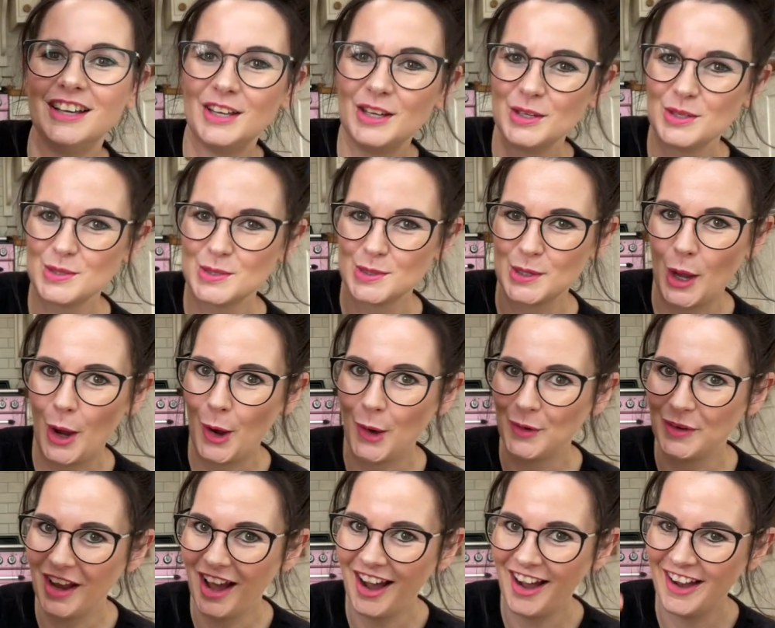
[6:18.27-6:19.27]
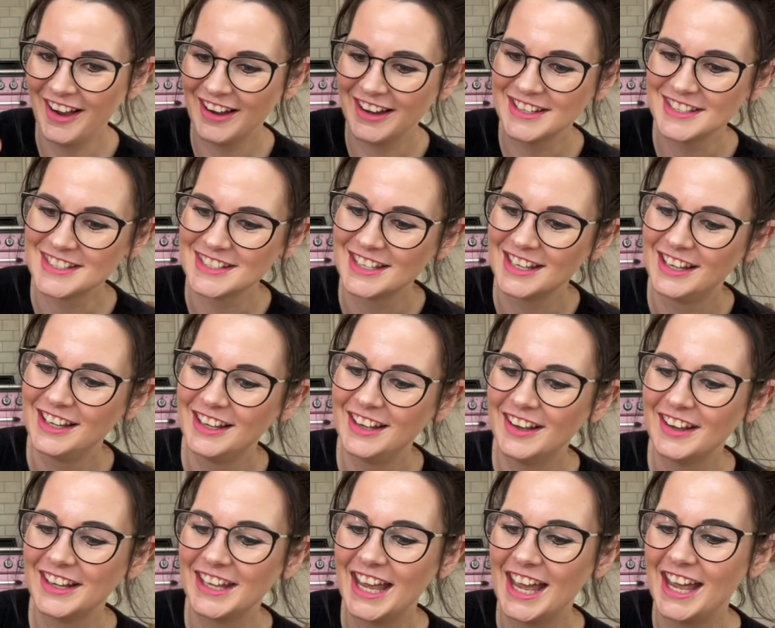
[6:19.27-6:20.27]
so
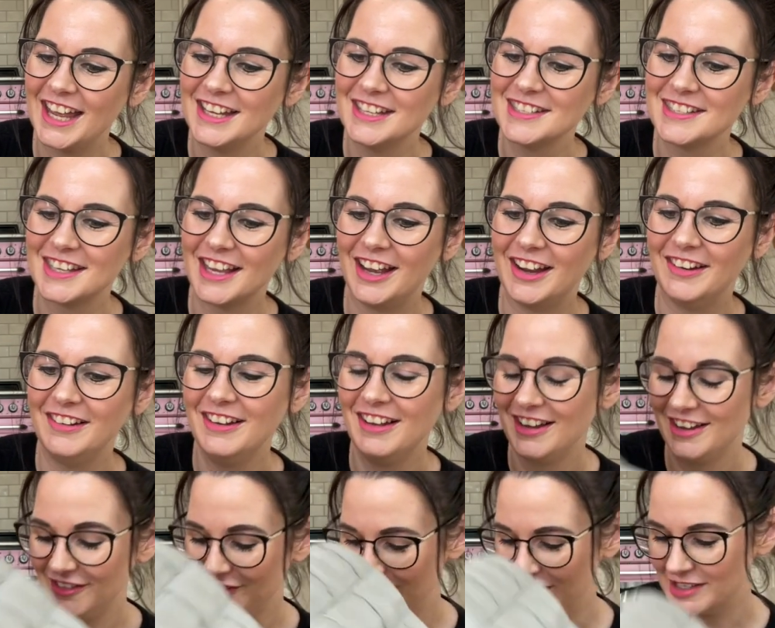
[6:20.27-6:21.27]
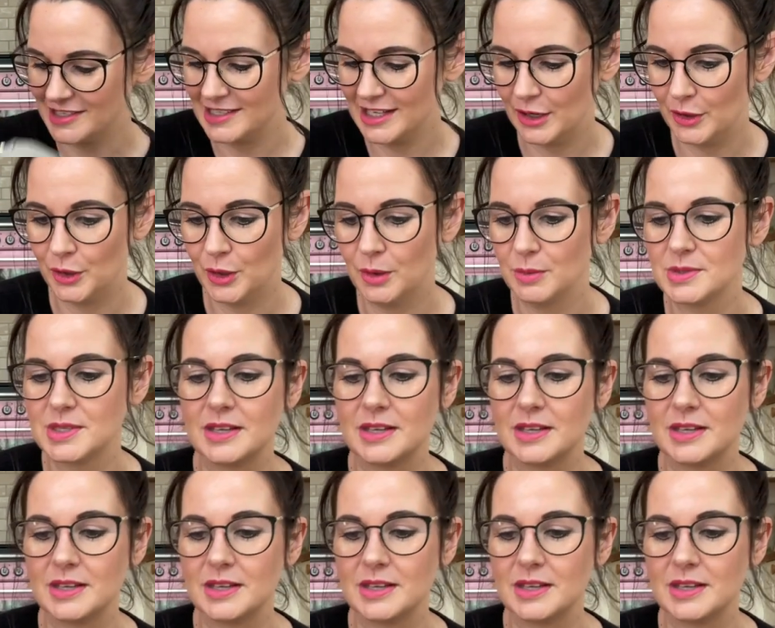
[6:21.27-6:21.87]
nice. Okay, so fasten it up.